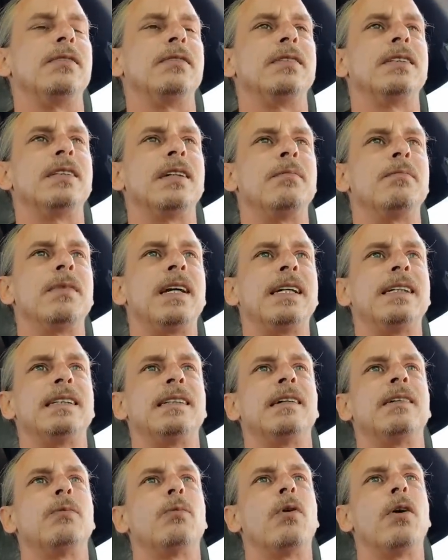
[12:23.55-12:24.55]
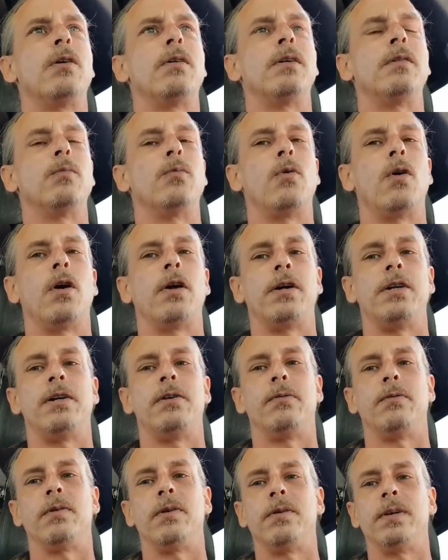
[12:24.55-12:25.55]
something like selling water, you're
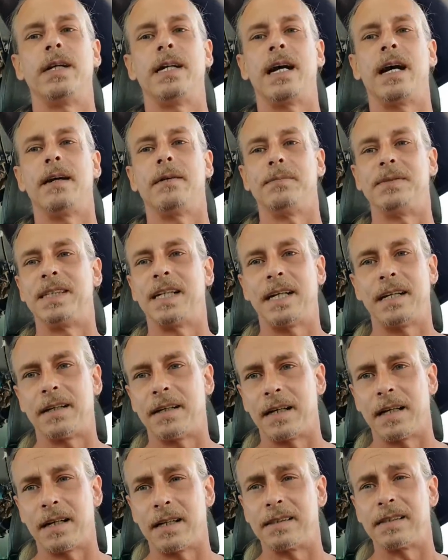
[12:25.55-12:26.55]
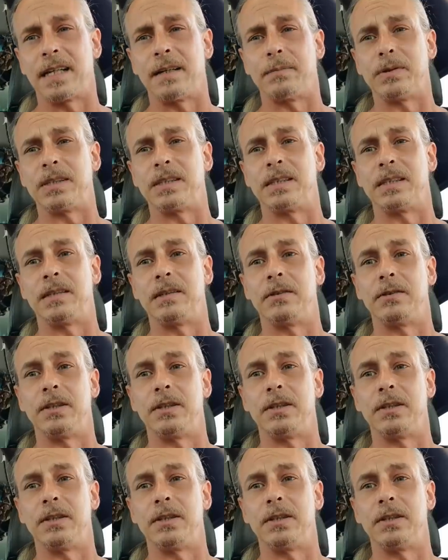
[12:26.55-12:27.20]
really not obtaining any type of skill.